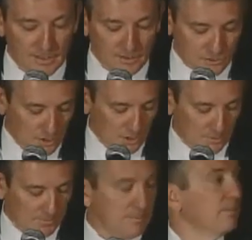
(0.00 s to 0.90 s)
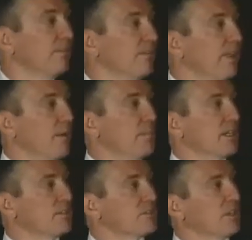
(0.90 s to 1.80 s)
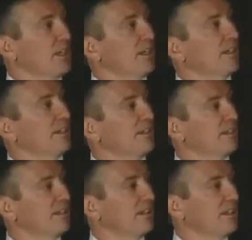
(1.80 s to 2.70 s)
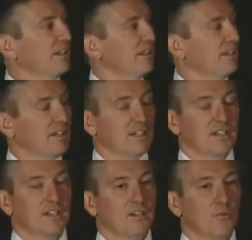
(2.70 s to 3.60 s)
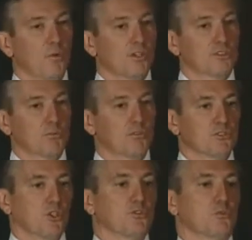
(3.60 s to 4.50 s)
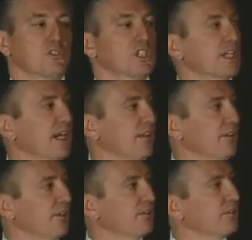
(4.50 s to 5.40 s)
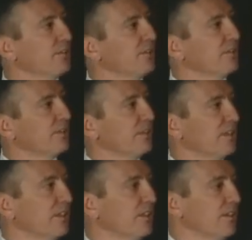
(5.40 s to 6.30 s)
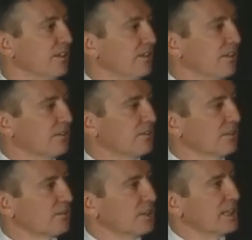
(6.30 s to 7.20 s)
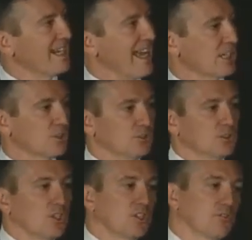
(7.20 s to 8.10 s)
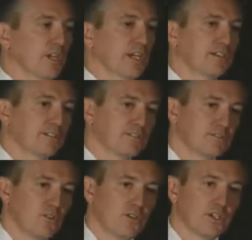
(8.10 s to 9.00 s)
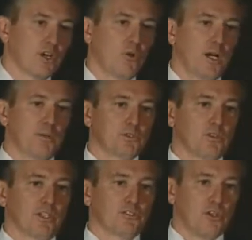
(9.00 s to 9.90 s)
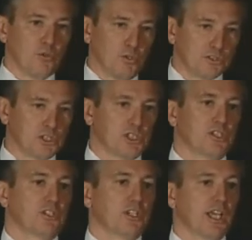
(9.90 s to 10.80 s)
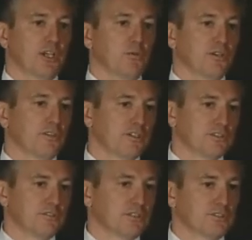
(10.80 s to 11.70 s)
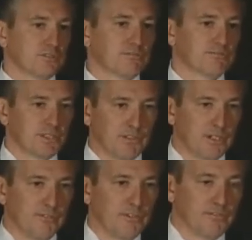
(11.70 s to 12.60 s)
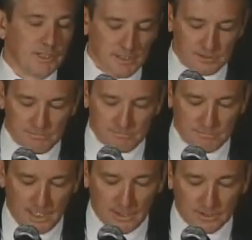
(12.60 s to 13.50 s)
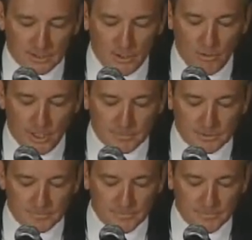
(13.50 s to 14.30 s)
So, that being said, what are some of the results we're seeing out of this? This is the national DART rate for all the co-ops, or at least all the ones that shared the data with us, and it's 750, 800 co-ops.